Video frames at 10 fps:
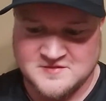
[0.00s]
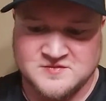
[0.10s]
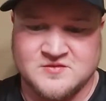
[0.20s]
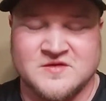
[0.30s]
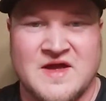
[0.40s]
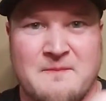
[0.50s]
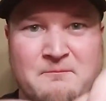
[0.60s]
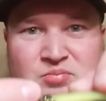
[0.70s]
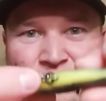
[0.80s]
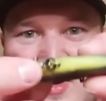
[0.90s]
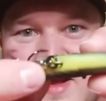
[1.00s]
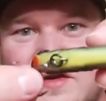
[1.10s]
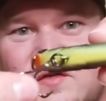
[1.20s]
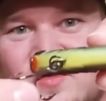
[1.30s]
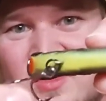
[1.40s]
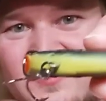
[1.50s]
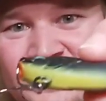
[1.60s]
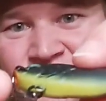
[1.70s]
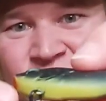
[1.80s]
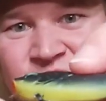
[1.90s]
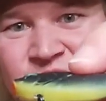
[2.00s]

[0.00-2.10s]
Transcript: Look at that bright chartreuse